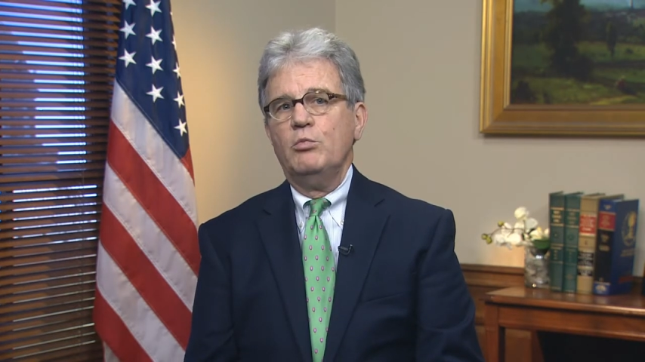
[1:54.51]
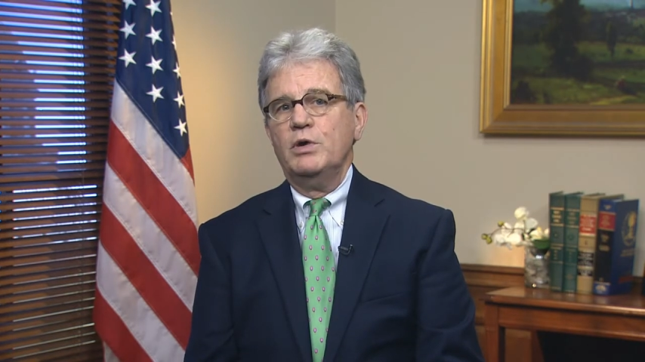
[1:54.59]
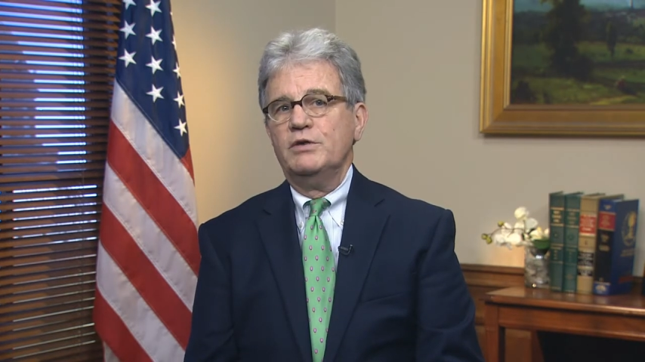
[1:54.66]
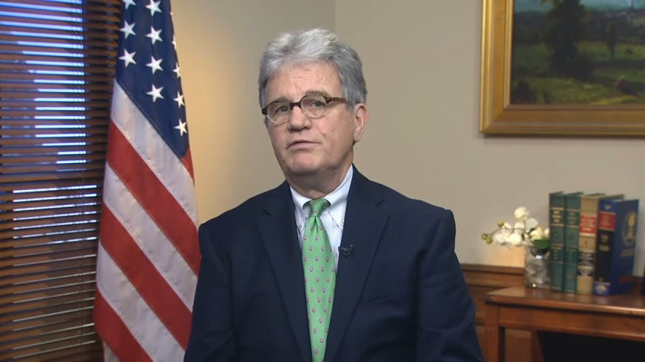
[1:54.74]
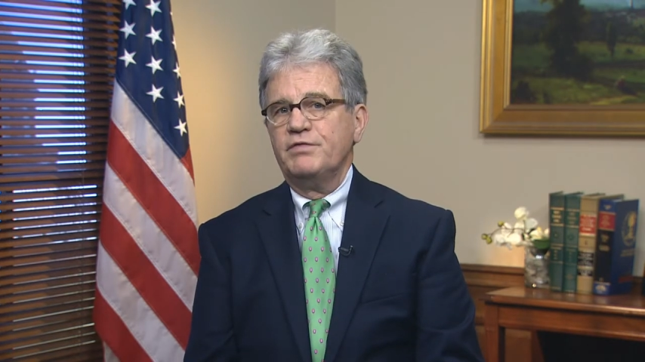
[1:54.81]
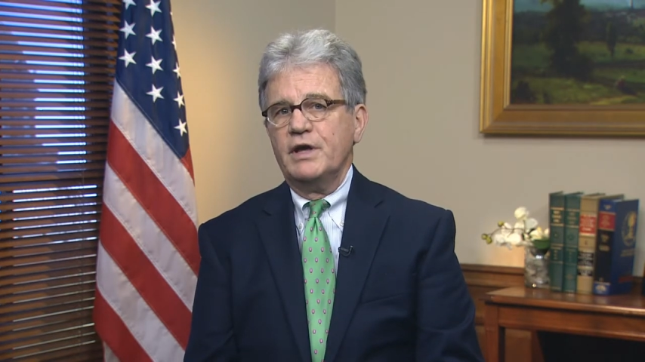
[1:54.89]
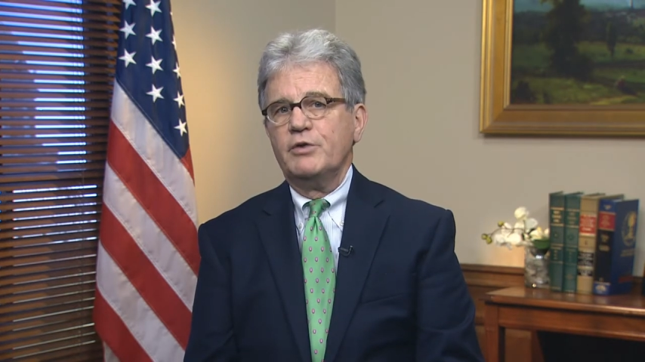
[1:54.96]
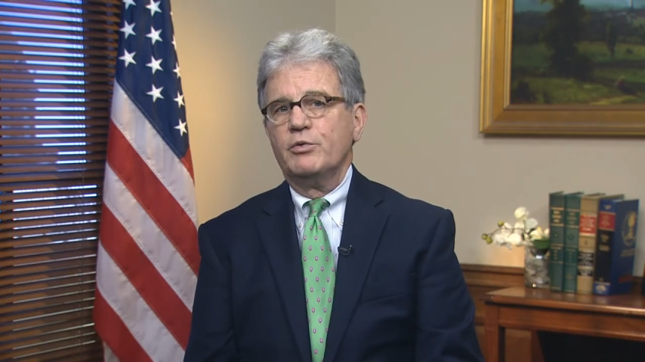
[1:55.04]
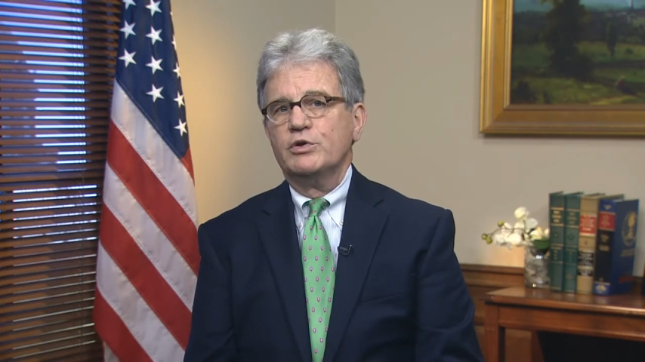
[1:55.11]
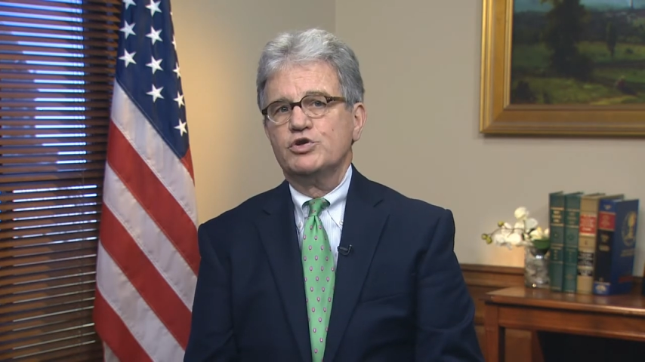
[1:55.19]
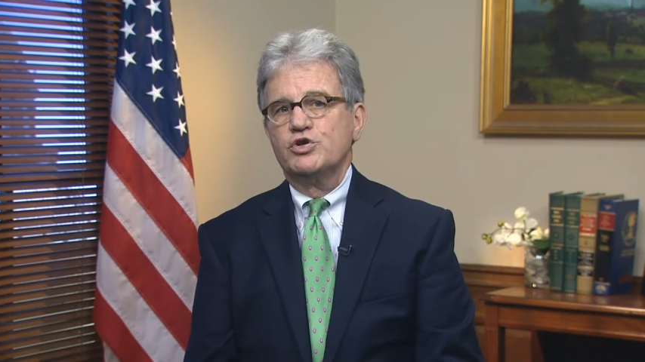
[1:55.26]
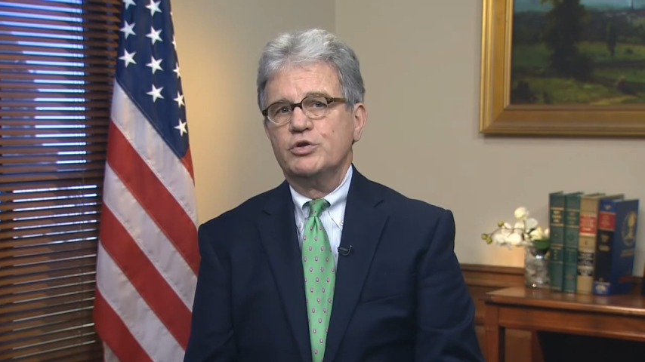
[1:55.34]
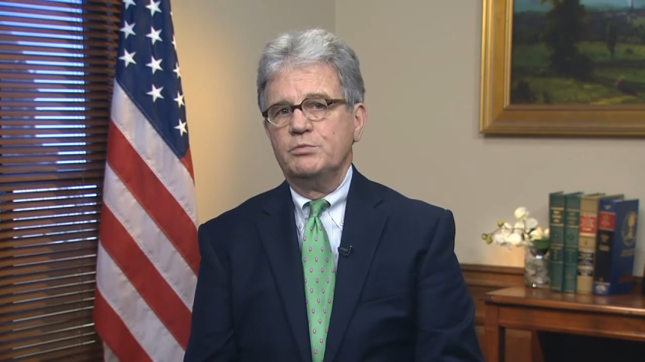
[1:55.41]
but
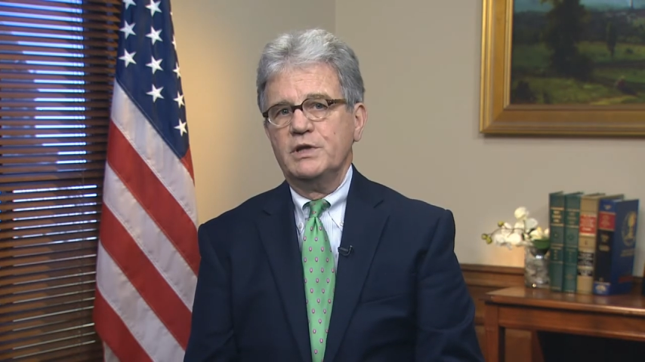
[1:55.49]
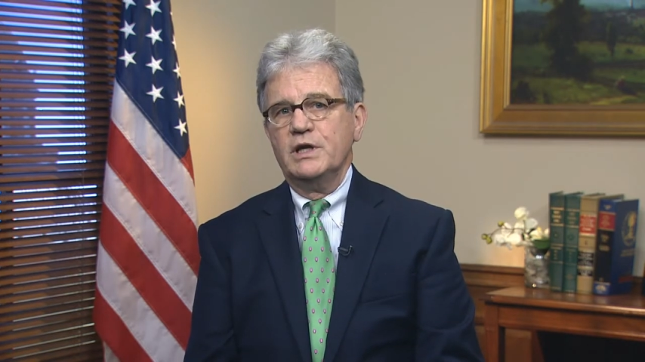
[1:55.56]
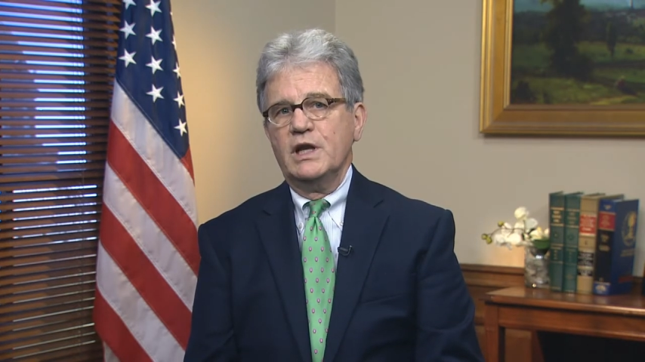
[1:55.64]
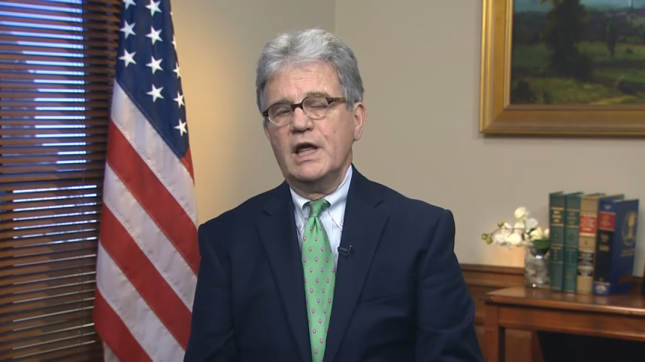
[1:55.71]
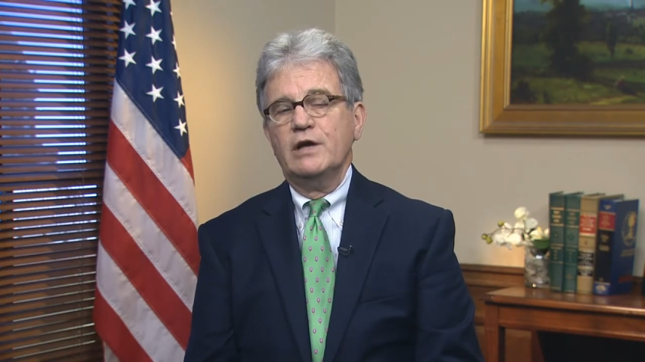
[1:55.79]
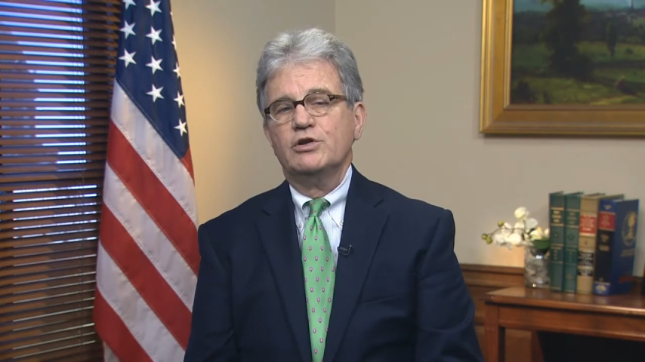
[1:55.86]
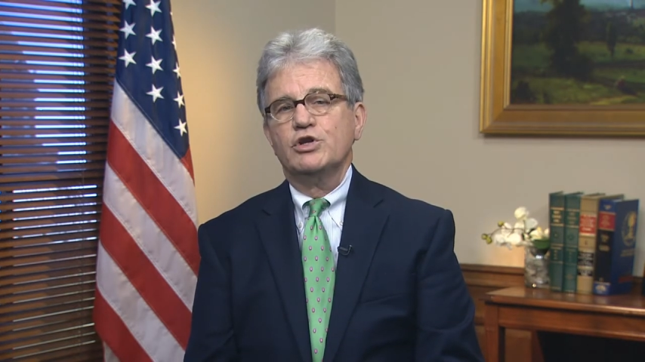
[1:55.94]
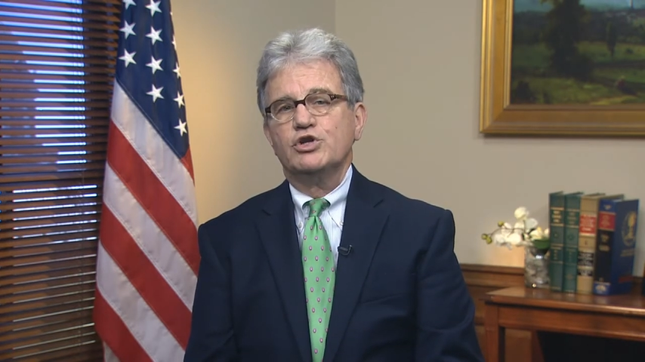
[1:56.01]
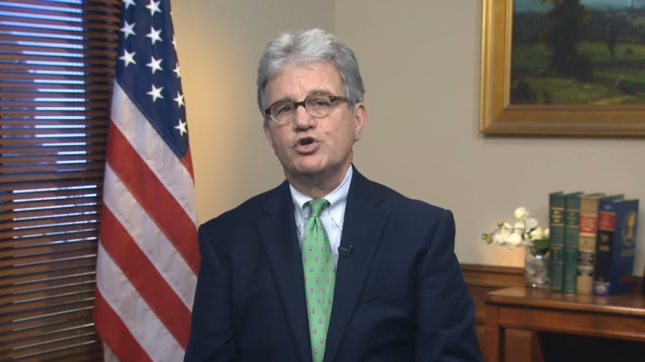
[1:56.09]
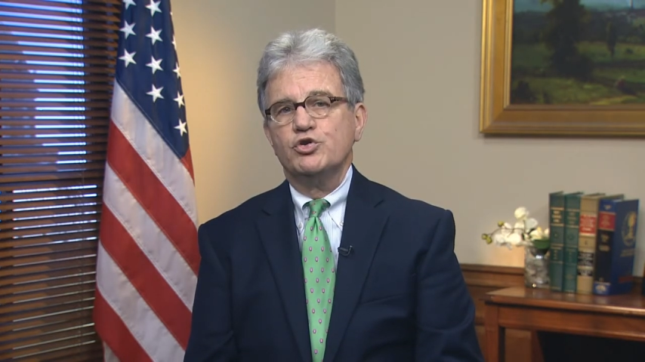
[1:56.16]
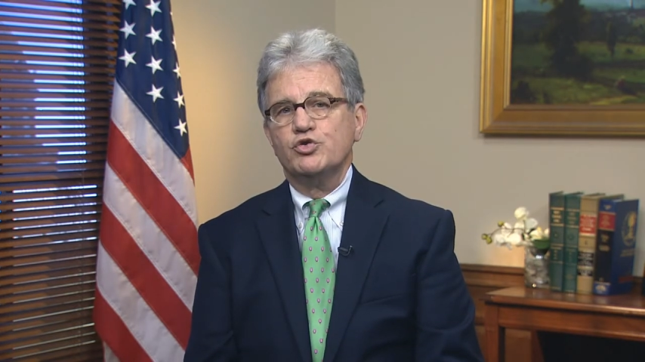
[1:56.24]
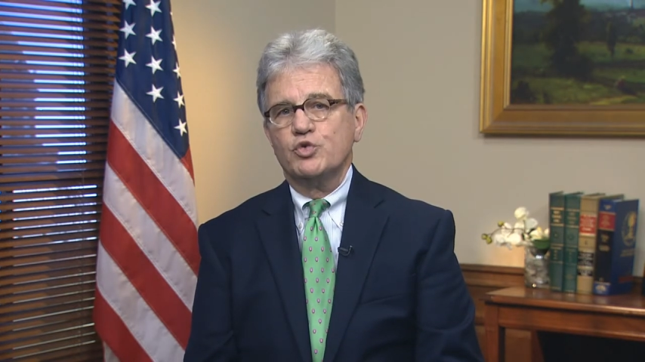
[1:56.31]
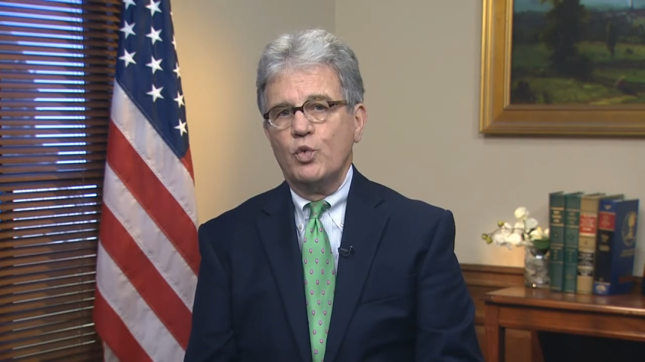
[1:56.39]
veterans should be allowed to
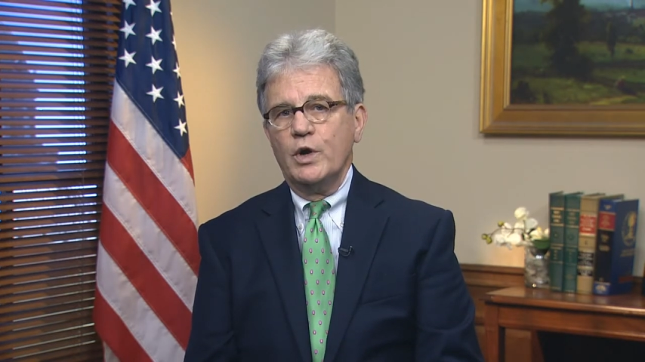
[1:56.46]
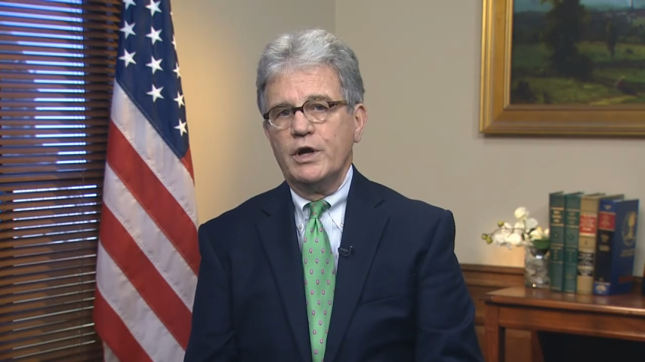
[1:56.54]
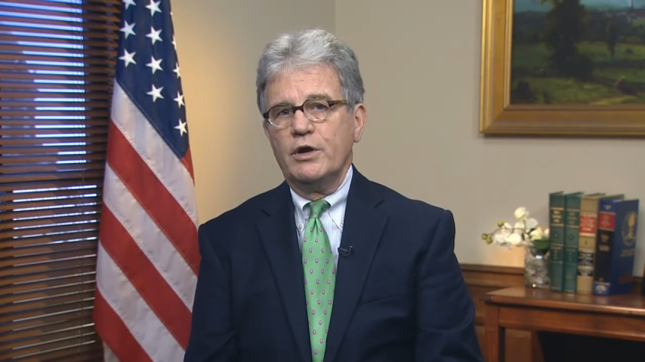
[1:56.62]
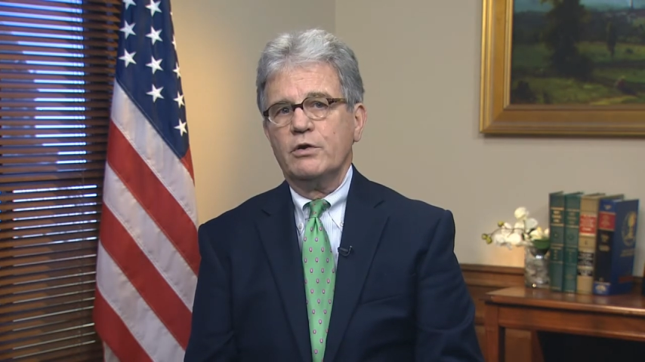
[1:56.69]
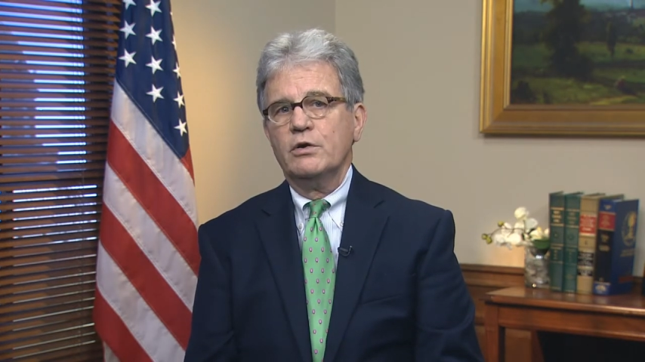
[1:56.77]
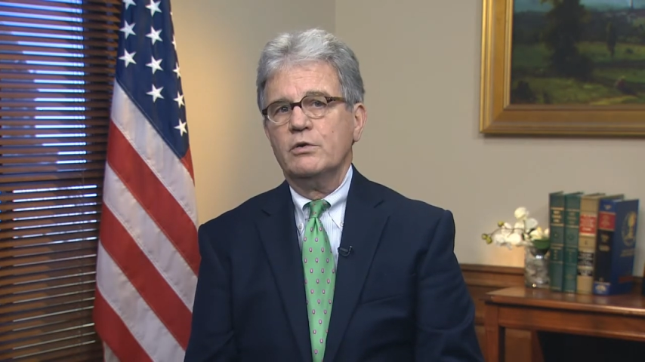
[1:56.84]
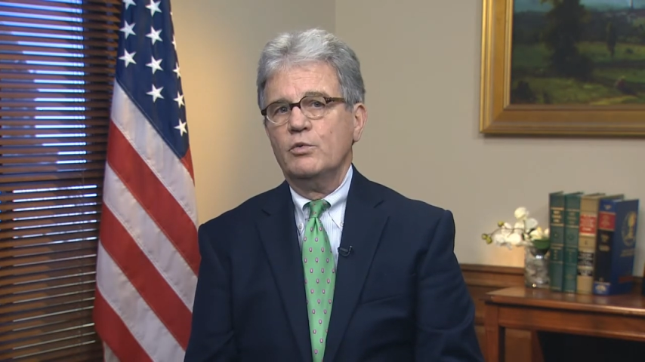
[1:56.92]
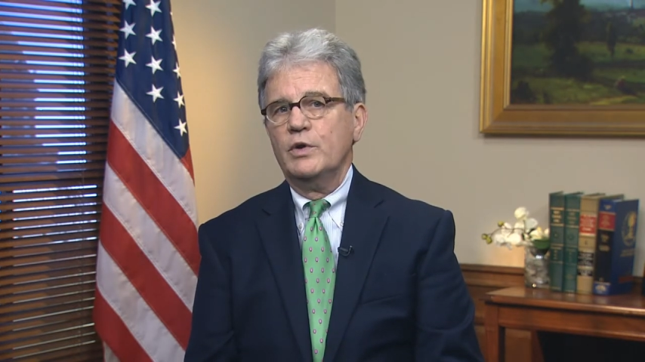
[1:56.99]
choose where,